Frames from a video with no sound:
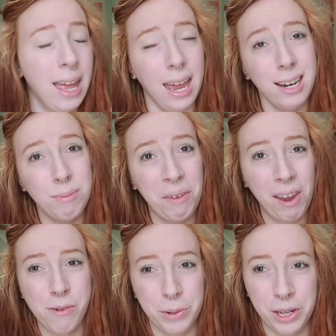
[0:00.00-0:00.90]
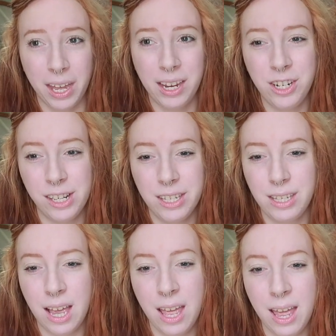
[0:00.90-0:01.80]
It is my favorite book.
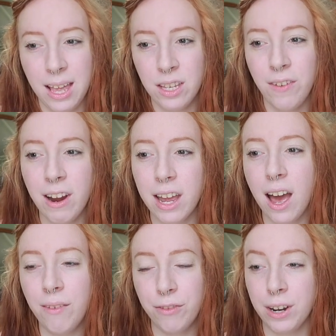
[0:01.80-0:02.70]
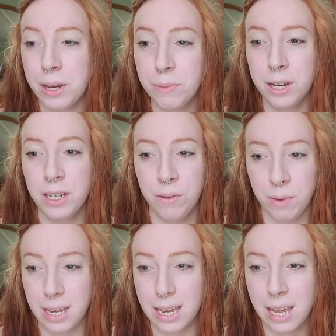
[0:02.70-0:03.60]
It's a very comforting book to
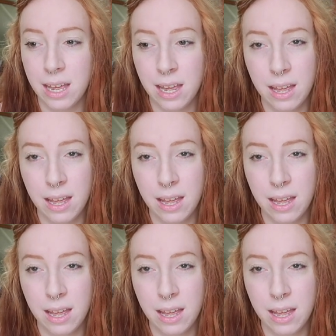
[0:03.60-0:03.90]
me.